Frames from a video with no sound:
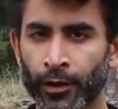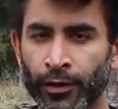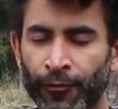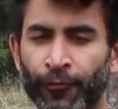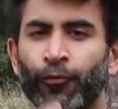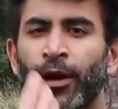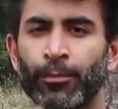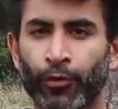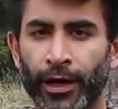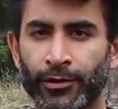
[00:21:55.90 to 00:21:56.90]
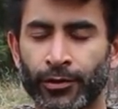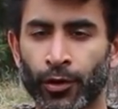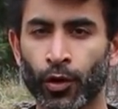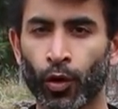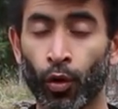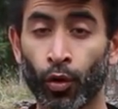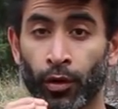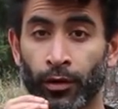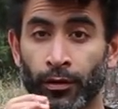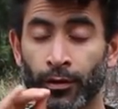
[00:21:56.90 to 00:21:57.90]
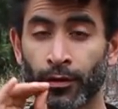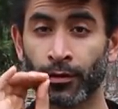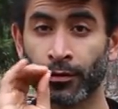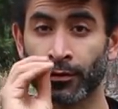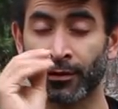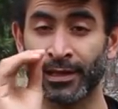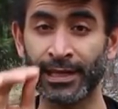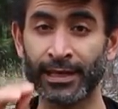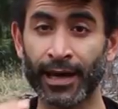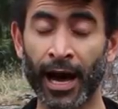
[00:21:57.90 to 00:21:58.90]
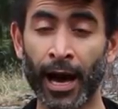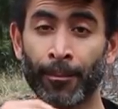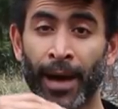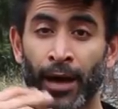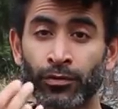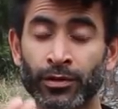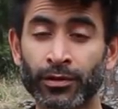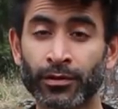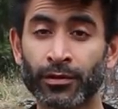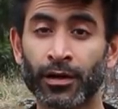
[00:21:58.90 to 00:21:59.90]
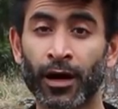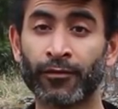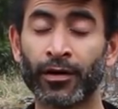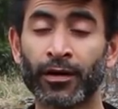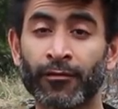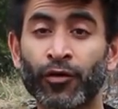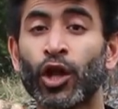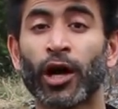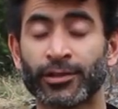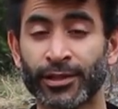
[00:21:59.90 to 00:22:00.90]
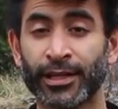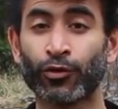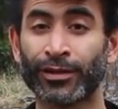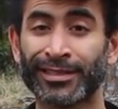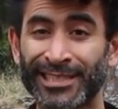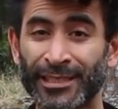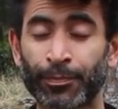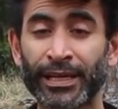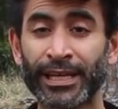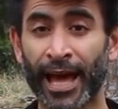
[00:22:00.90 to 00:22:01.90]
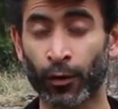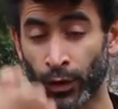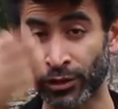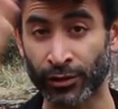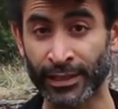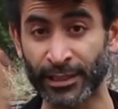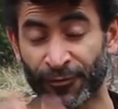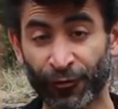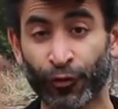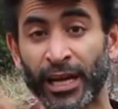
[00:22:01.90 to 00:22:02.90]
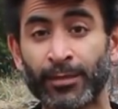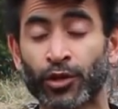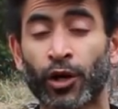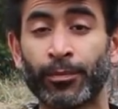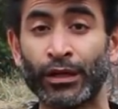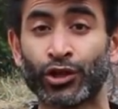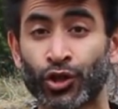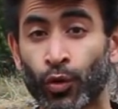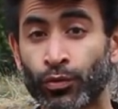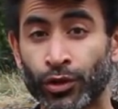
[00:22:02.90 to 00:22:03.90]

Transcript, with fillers: the frame rate or the amount of velocity or the speed at which these frames are being shown